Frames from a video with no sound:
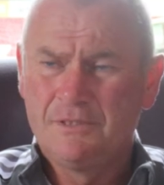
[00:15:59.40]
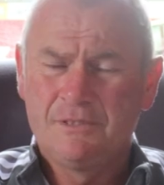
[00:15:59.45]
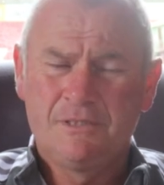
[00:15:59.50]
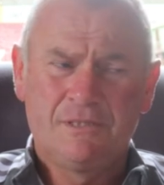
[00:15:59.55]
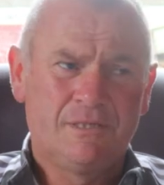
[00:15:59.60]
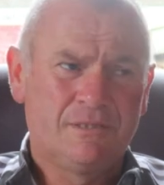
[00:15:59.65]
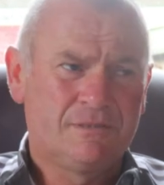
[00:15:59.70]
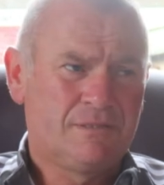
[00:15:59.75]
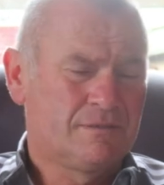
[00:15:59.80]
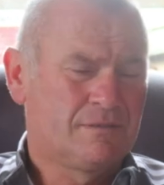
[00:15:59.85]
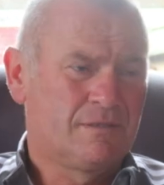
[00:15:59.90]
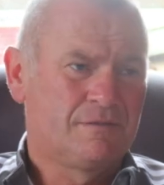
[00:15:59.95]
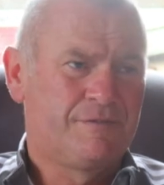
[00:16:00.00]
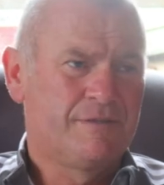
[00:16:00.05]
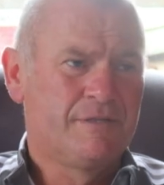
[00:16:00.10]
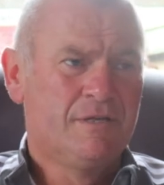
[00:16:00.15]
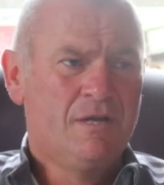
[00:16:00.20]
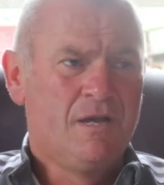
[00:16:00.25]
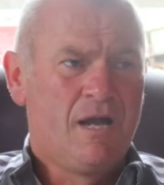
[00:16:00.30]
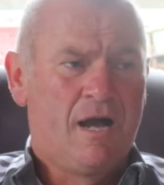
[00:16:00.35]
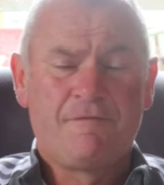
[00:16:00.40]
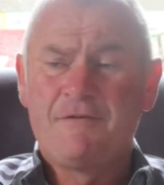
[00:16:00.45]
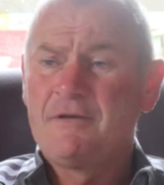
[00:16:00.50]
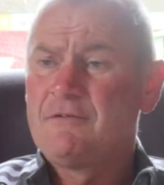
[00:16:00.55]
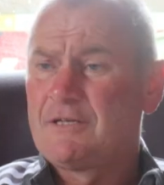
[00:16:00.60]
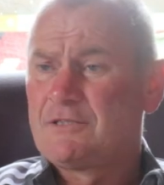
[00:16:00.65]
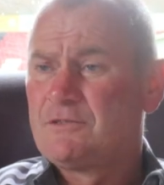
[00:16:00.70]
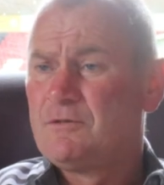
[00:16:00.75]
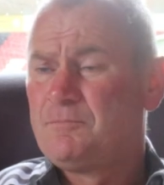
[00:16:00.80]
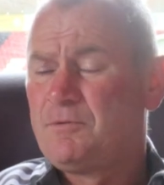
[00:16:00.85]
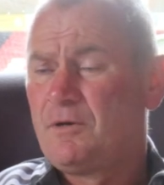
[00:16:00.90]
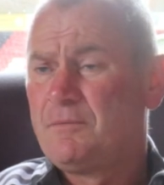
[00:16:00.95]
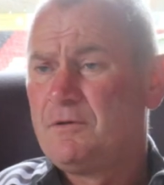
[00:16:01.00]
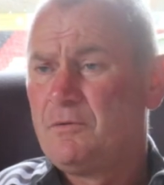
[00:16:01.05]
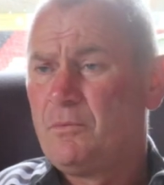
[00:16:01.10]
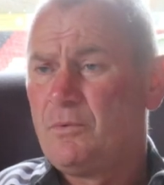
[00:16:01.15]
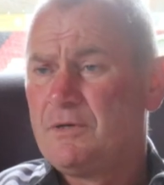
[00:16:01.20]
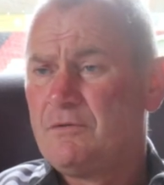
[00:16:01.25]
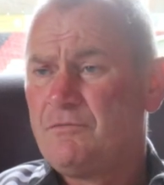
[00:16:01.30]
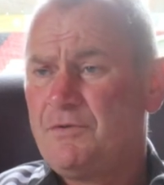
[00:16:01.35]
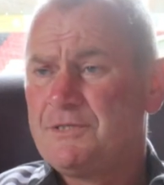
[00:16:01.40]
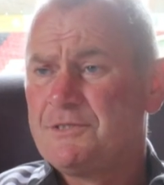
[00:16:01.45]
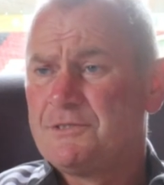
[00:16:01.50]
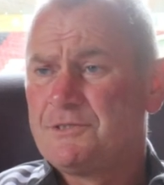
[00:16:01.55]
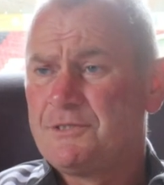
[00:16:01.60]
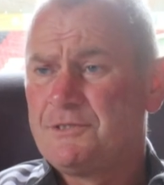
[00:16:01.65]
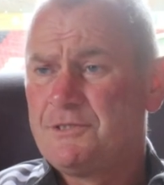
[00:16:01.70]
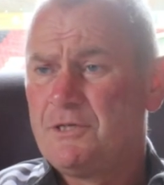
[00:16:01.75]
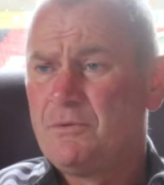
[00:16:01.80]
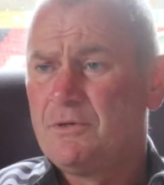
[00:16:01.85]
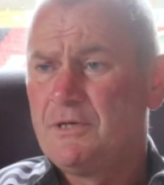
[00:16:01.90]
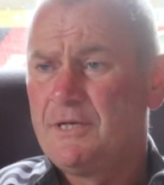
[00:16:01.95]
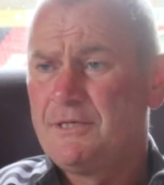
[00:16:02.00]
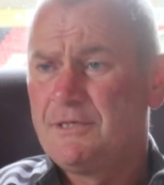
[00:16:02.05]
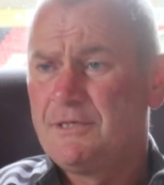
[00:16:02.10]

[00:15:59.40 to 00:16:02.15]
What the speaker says: No, I don't just think. I think that's probably one of the reasons they do it.